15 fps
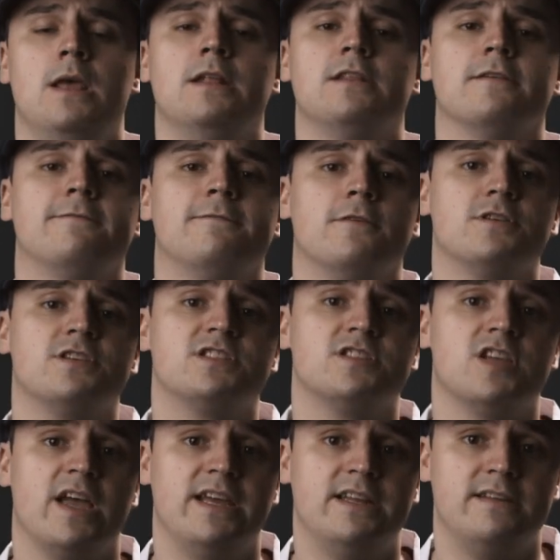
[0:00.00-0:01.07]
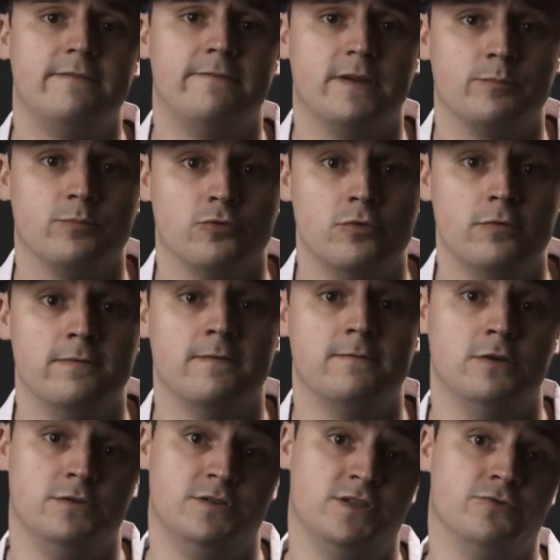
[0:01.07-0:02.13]
The first scientific proof of
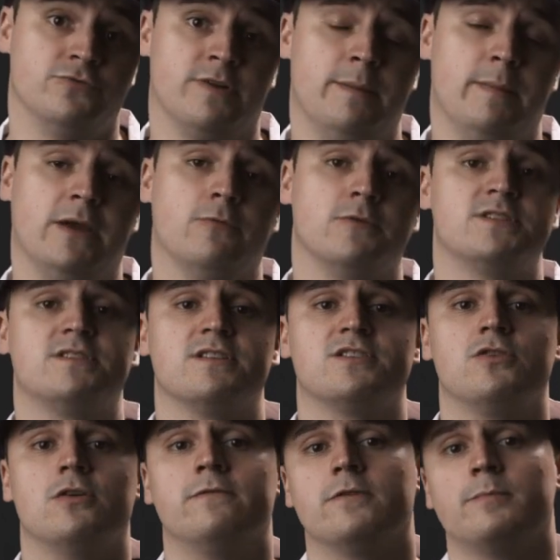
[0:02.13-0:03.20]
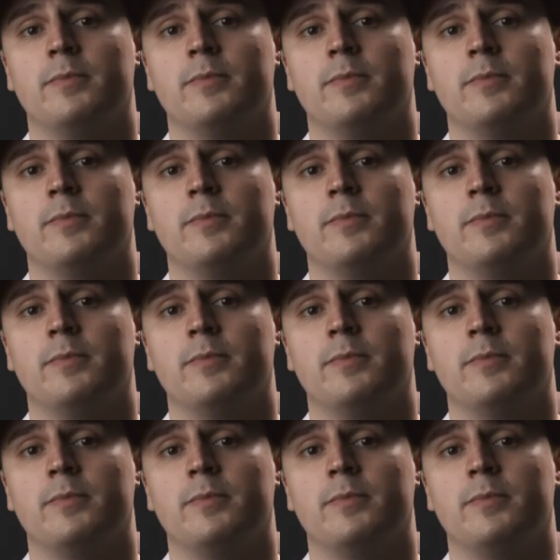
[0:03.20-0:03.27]
lucid dreaming was discovered